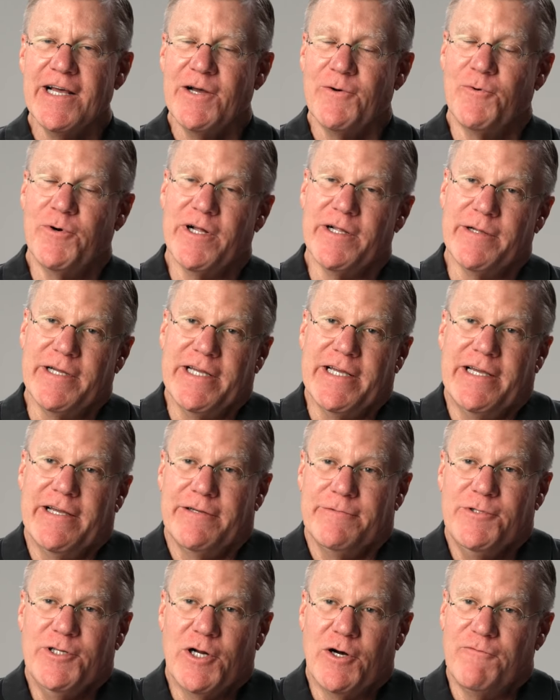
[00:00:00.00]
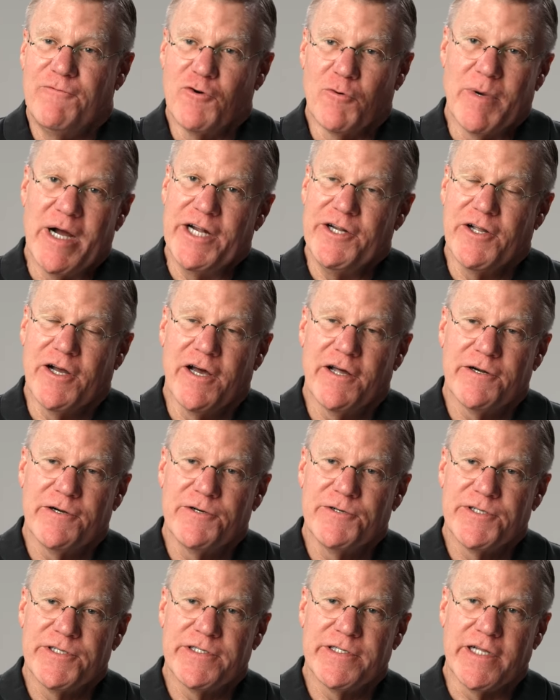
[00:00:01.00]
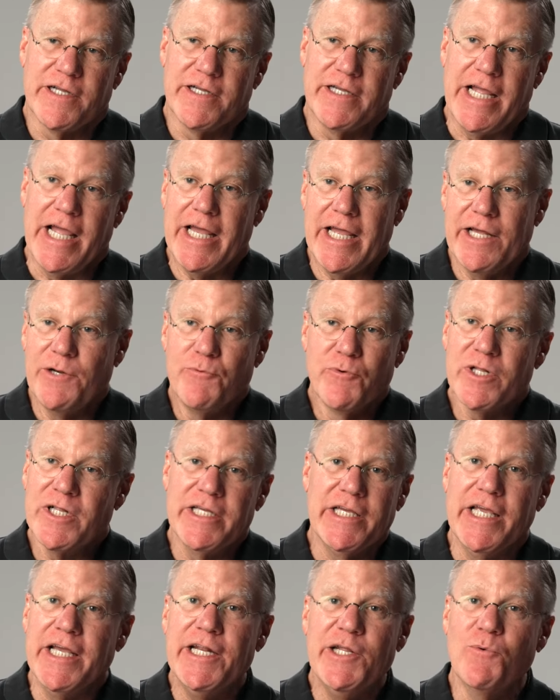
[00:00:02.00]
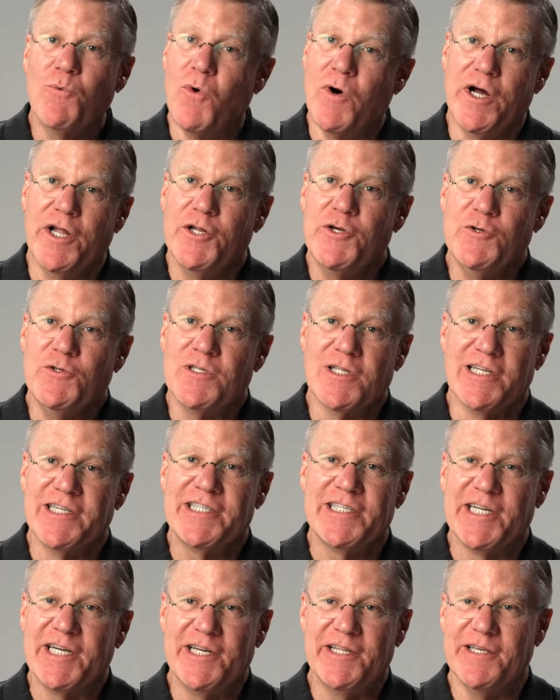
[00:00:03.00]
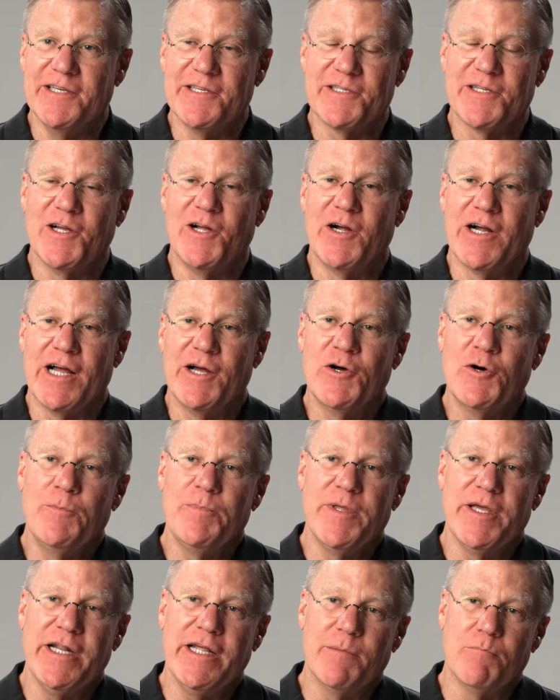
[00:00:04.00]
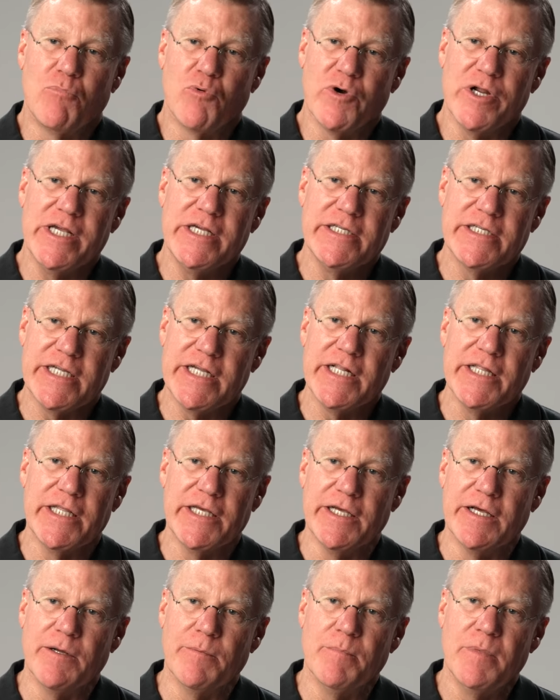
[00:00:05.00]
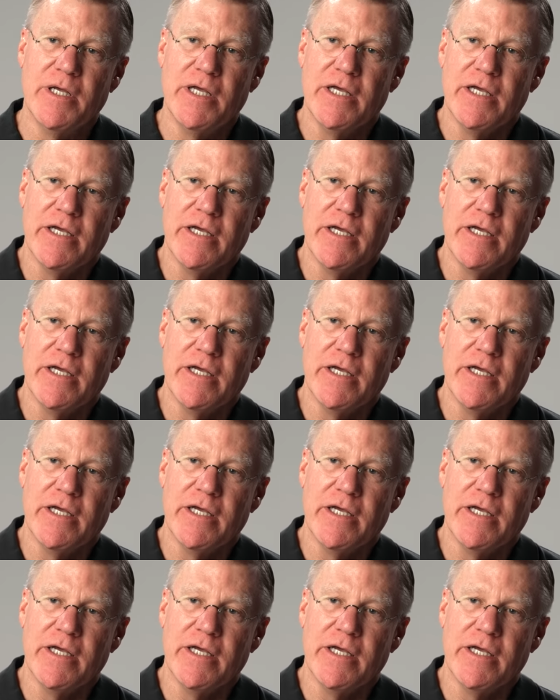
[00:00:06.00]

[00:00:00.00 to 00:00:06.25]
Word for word: Well, you know, for my daughters and really anyone who's listening to this song, I hope that it brings in them